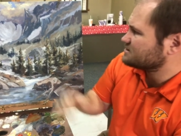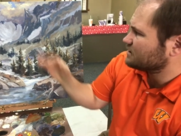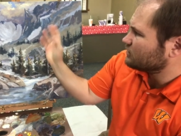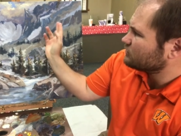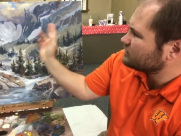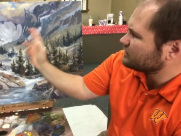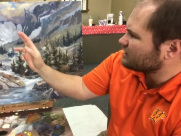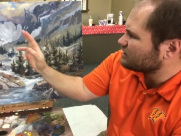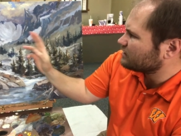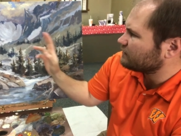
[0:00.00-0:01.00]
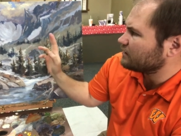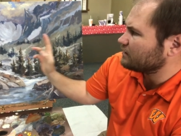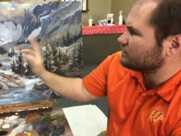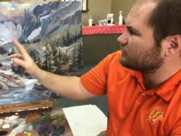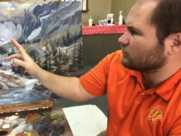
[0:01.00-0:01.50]
snow in
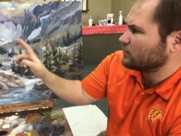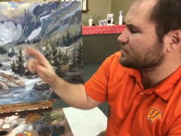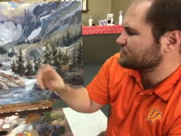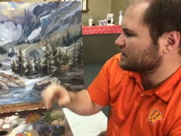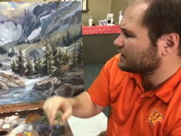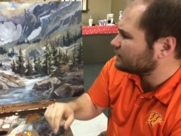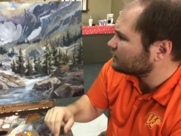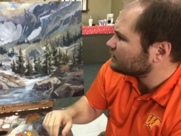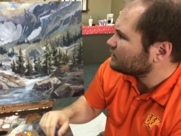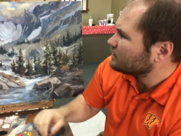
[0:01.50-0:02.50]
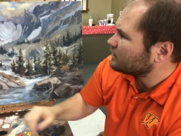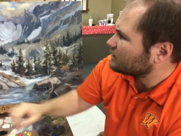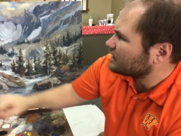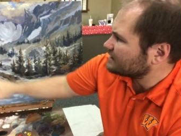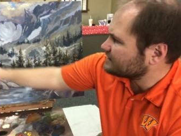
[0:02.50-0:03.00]
the ridge line.
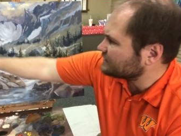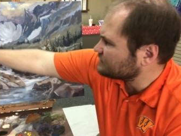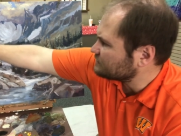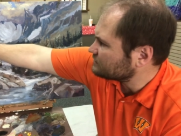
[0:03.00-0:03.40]
I did